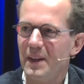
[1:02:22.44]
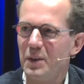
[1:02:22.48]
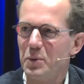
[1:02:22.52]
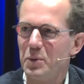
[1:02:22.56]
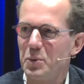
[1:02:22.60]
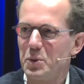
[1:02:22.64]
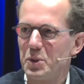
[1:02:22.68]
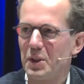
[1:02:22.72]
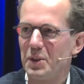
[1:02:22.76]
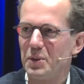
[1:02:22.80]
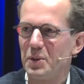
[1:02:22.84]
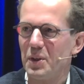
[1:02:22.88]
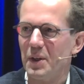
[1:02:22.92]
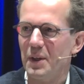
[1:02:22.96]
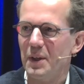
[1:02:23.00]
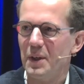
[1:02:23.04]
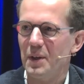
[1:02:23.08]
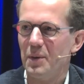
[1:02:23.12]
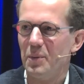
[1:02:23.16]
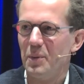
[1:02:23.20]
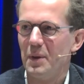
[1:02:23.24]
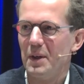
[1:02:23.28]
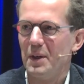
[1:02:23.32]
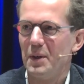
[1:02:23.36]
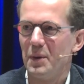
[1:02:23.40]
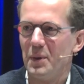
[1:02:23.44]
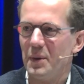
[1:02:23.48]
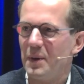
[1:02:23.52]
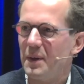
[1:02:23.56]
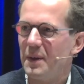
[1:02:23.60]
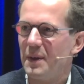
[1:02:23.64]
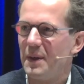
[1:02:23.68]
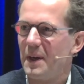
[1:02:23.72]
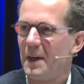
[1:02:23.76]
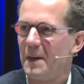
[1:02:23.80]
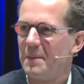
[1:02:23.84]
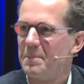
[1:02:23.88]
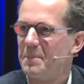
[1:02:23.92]
said, yeah. well,
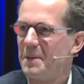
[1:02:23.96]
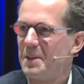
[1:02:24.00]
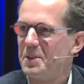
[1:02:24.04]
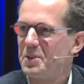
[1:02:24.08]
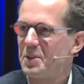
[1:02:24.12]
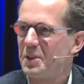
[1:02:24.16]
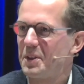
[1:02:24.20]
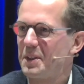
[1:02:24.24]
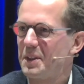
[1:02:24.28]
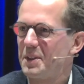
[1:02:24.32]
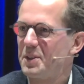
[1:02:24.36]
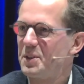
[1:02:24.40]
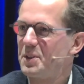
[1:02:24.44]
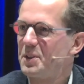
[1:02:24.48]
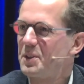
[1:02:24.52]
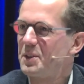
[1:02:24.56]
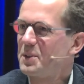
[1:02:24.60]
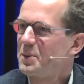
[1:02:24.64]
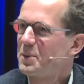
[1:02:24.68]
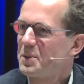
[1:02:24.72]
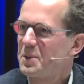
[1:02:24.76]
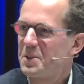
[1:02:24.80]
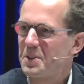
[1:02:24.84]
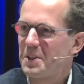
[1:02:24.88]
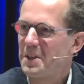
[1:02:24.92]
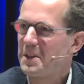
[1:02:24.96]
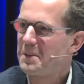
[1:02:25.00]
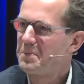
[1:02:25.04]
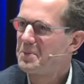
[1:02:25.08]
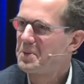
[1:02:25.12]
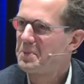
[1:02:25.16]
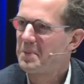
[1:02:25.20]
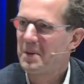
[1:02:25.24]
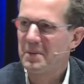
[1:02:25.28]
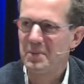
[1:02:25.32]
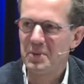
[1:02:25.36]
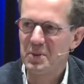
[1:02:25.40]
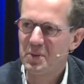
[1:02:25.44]
I'm basically still the same,
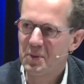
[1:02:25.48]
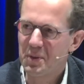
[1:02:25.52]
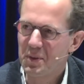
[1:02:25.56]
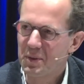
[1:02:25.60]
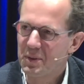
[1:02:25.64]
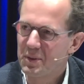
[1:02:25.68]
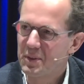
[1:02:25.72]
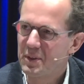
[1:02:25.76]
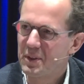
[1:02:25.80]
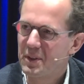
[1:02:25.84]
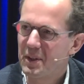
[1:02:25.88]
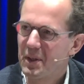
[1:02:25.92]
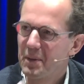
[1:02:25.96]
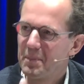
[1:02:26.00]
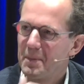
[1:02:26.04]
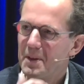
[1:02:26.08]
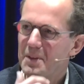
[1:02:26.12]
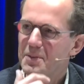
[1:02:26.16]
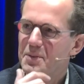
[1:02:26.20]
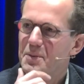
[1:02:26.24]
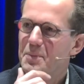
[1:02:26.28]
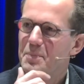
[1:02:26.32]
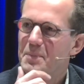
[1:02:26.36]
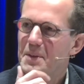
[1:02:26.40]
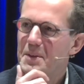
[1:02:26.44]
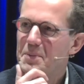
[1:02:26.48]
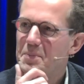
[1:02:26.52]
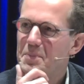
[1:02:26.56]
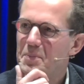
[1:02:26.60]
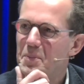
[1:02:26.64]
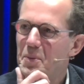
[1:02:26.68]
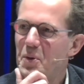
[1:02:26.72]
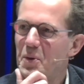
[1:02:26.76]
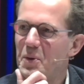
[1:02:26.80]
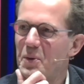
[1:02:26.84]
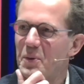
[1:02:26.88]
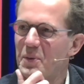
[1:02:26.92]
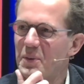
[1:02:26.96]
but maybe you could comment a bit
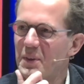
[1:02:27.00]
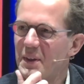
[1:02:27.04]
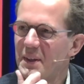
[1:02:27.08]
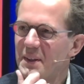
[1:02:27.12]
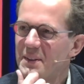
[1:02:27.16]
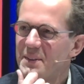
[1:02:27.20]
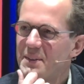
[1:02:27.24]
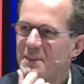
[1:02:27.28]
more on that,